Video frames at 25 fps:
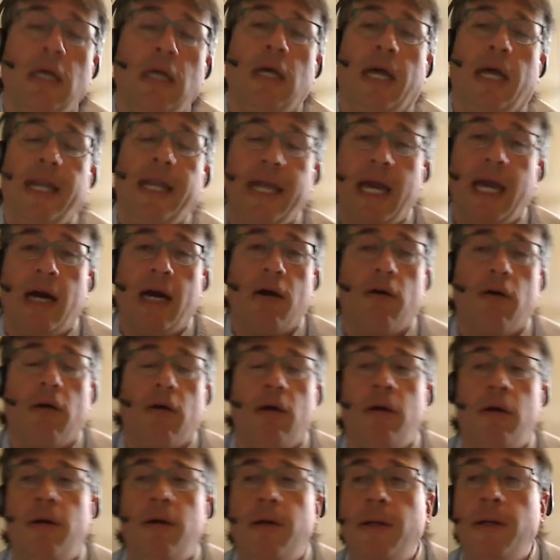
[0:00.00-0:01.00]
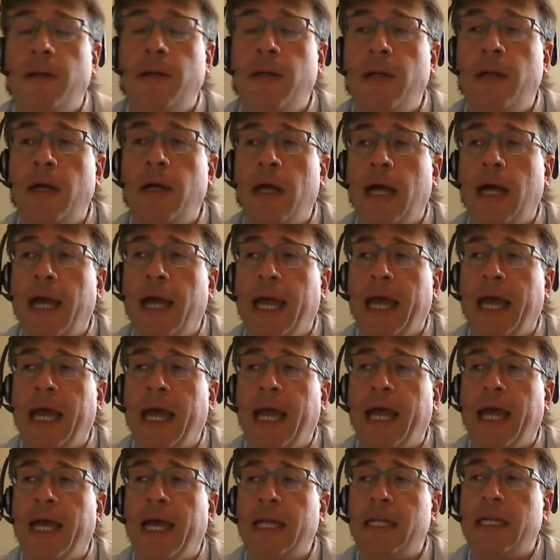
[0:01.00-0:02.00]
Anyhow,
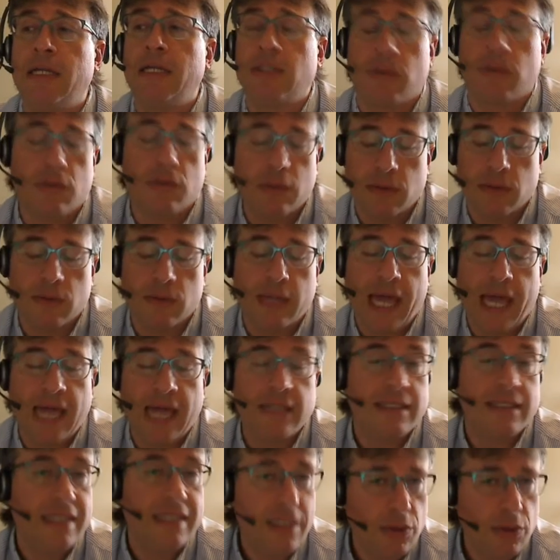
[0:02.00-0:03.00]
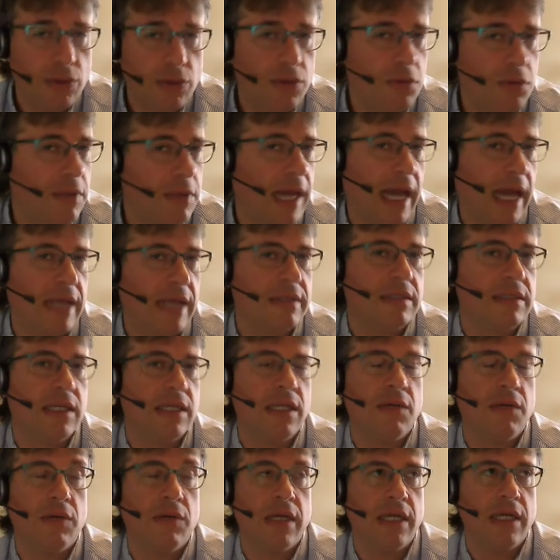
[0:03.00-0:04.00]
and so GANS, CO2 GANS.
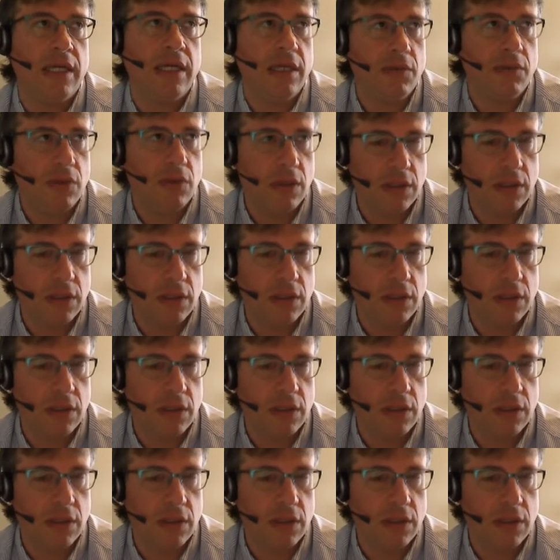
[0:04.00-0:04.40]
Anyway, he